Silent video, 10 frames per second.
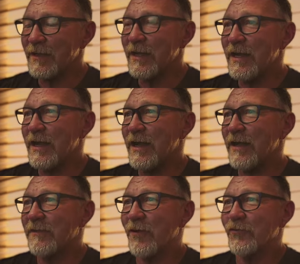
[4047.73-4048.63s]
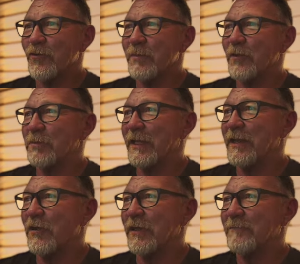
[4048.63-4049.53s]
Larger build
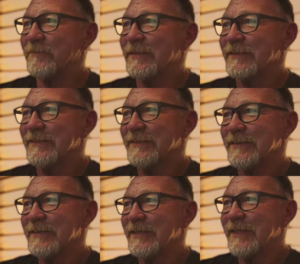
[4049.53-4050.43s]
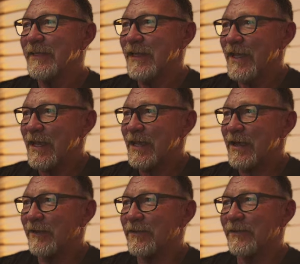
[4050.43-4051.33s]
plate area.
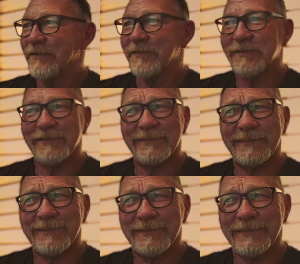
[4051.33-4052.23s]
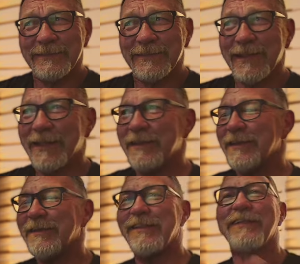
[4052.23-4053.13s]
Yeah, because
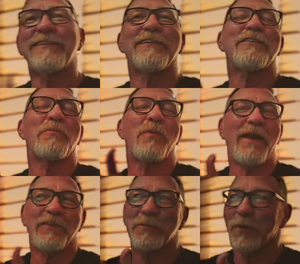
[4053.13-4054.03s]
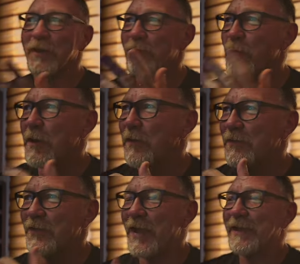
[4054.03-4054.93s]
this is the price point of where
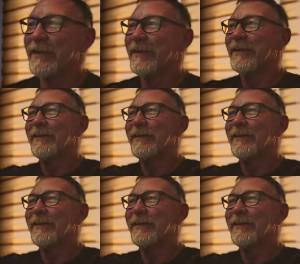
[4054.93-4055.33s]
it's like,